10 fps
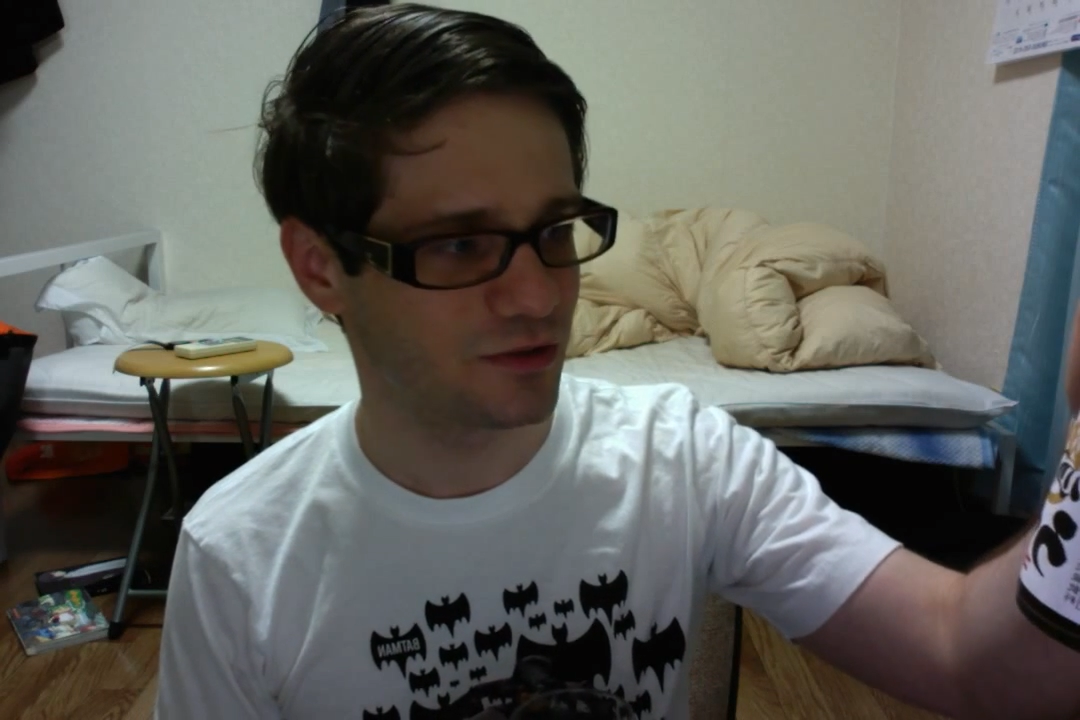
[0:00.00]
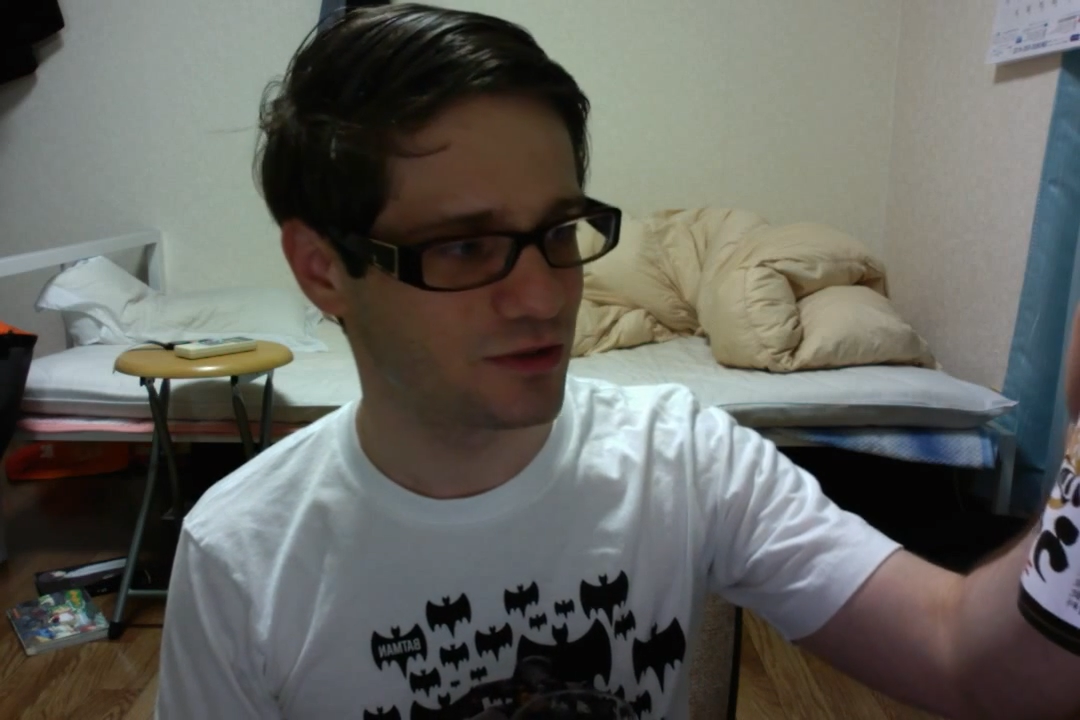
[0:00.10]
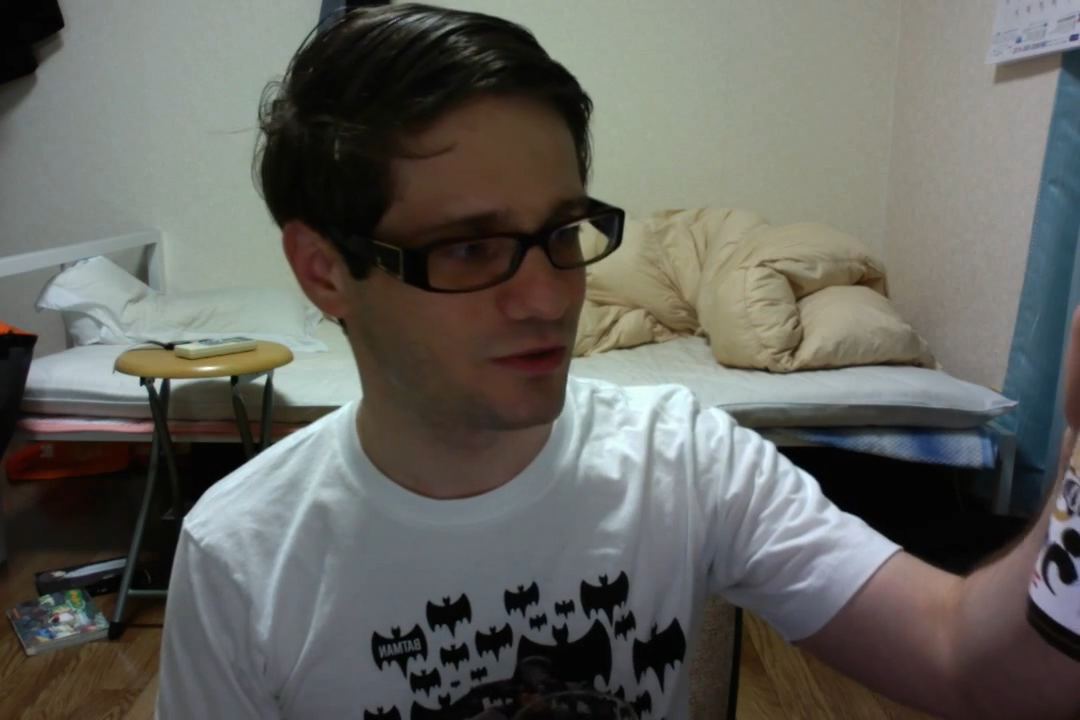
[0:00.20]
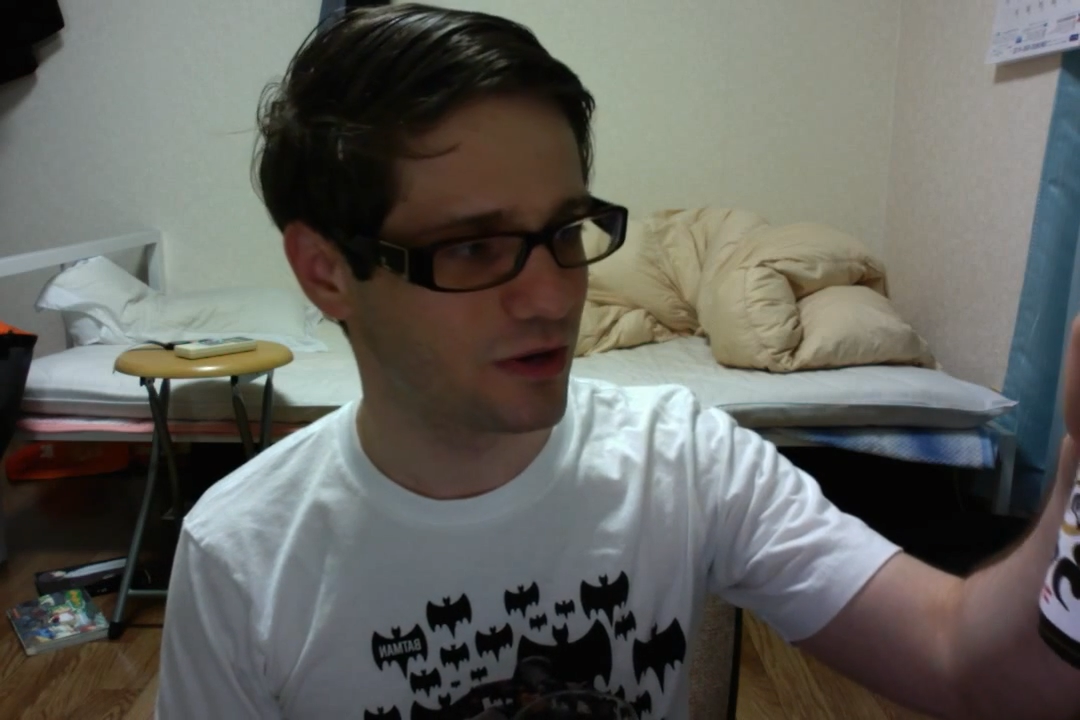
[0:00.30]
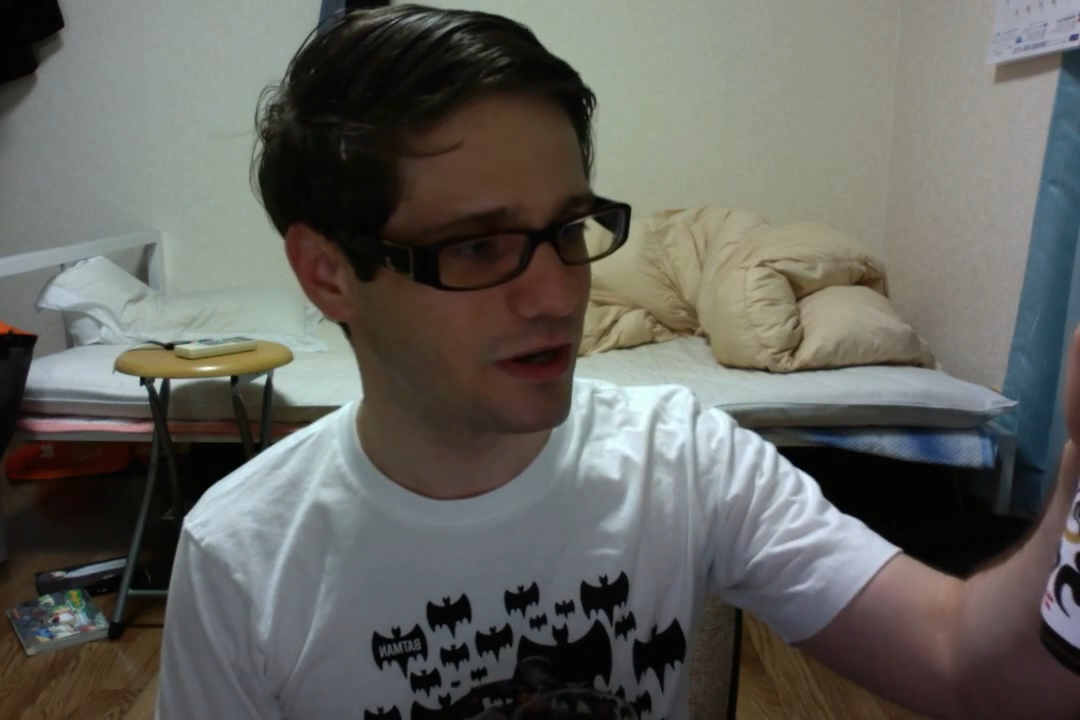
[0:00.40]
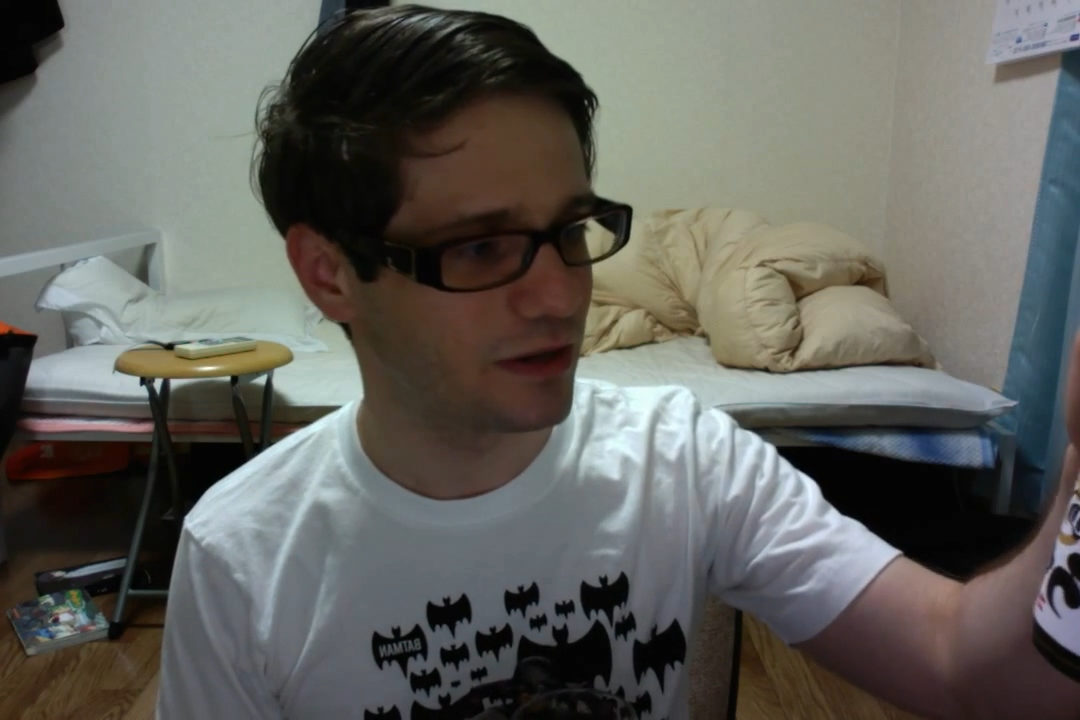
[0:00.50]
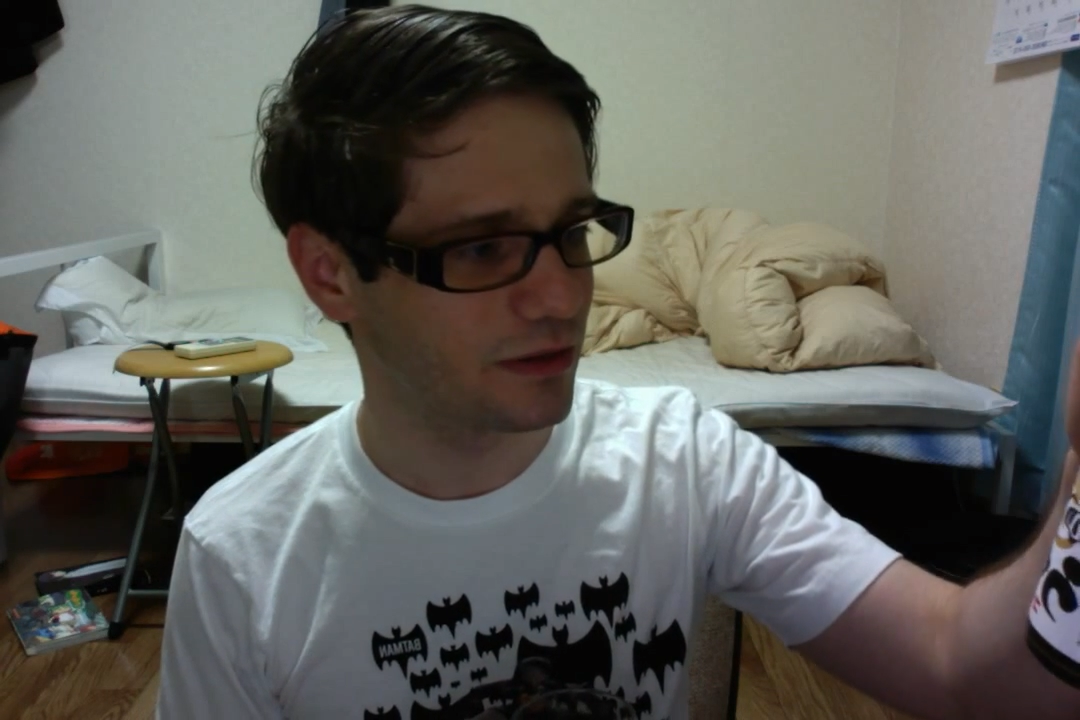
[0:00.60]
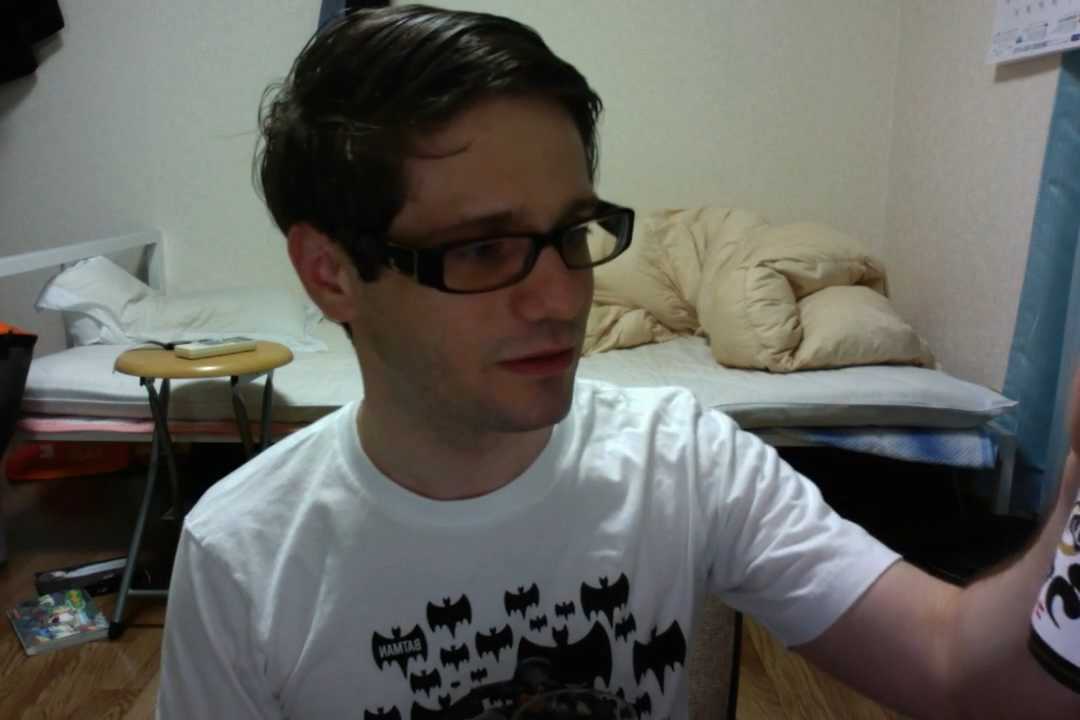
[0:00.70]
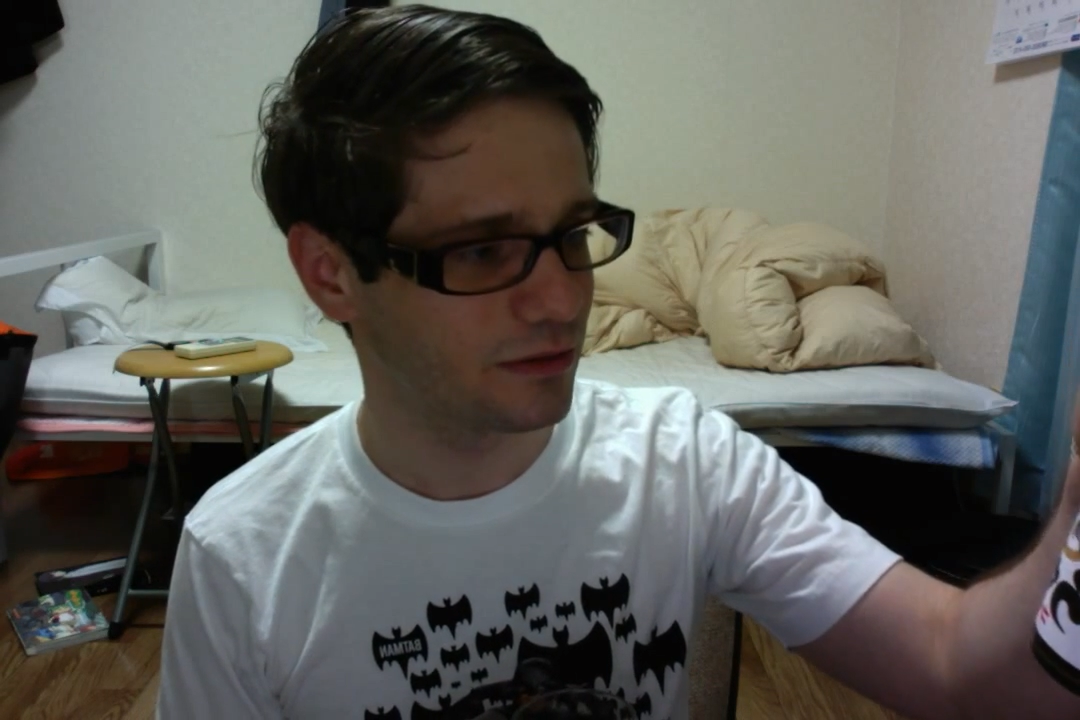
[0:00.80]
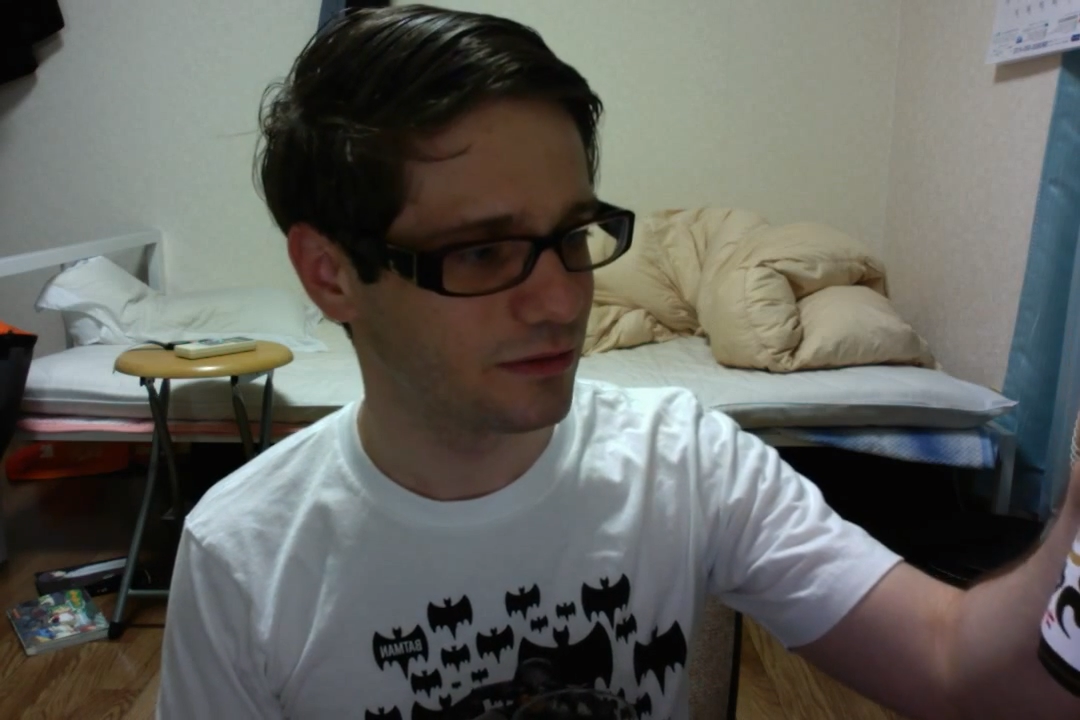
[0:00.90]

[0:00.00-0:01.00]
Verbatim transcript: strength